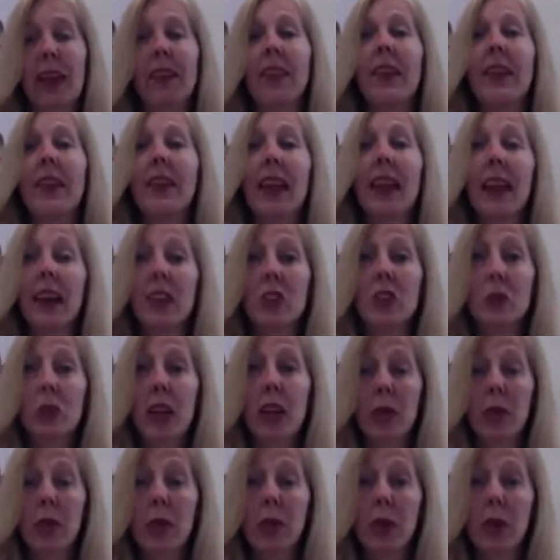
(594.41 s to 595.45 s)
The next one
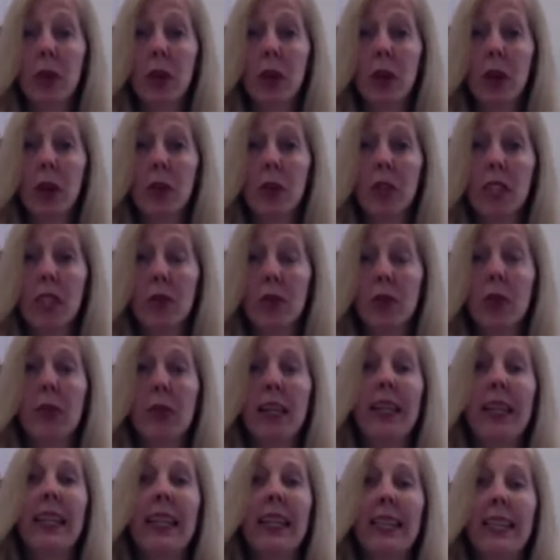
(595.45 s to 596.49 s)
I will be hosting will
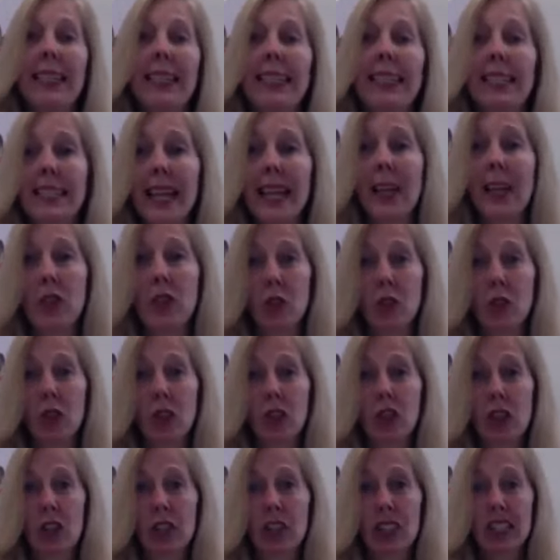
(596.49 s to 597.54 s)
be in Saint
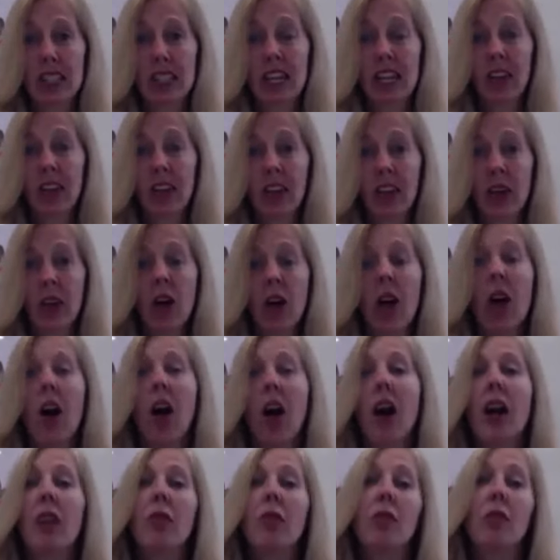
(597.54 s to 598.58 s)
George, Ontario
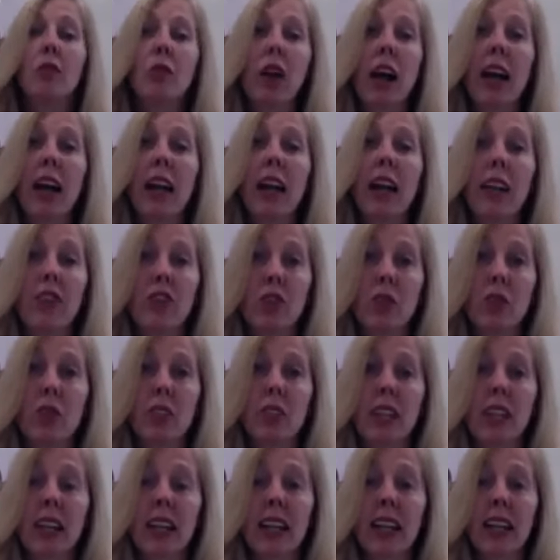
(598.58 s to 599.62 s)
on Friday, June
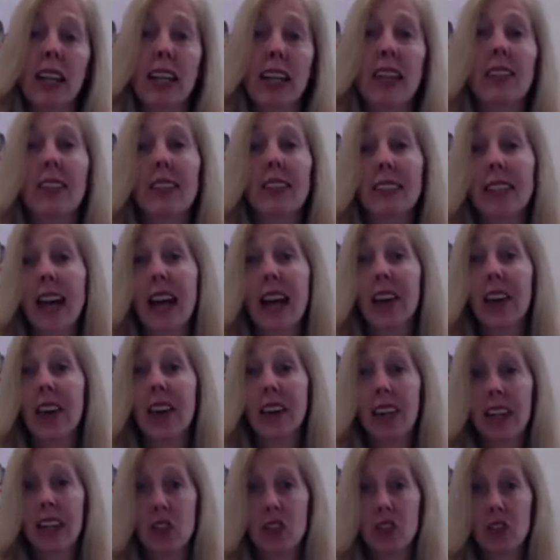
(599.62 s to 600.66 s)
second and
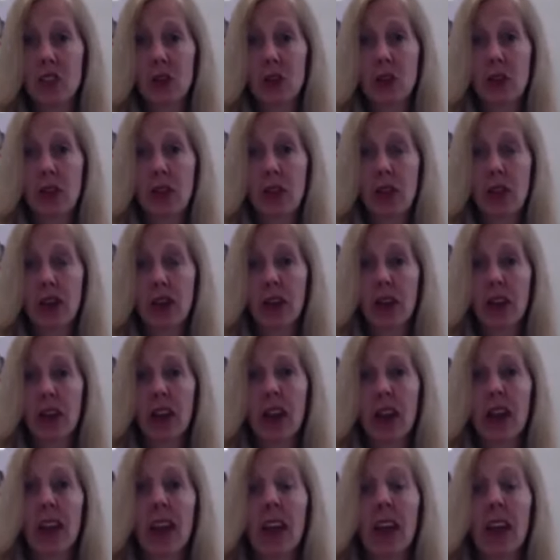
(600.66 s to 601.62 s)
Saturday, June third.